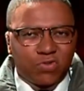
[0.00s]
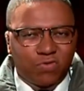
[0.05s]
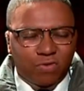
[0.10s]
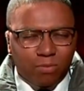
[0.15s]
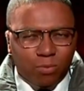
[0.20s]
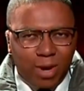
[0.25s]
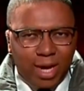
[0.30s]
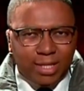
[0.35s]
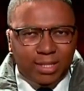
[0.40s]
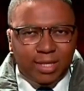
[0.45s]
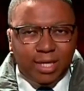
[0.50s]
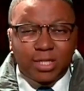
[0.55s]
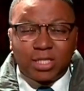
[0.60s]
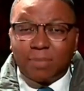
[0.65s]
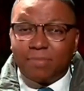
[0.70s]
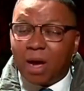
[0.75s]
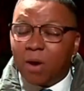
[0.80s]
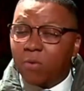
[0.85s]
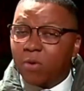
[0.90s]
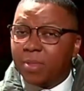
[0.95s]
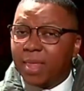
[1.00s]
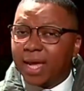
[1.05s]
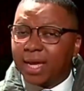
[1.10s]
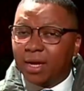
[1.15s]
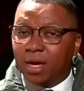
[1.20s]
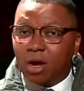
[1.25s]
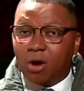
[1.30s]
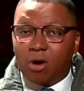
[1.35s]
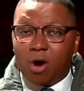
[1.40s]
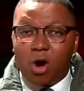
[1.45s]
from residents about when they
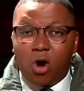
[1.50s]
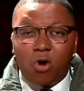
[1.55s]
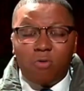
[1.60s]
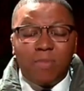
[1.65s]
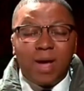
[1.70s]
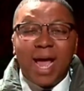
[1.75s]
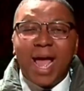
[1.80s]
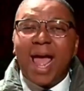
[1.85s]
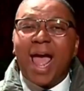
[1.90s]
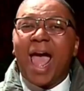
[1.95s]
can go home,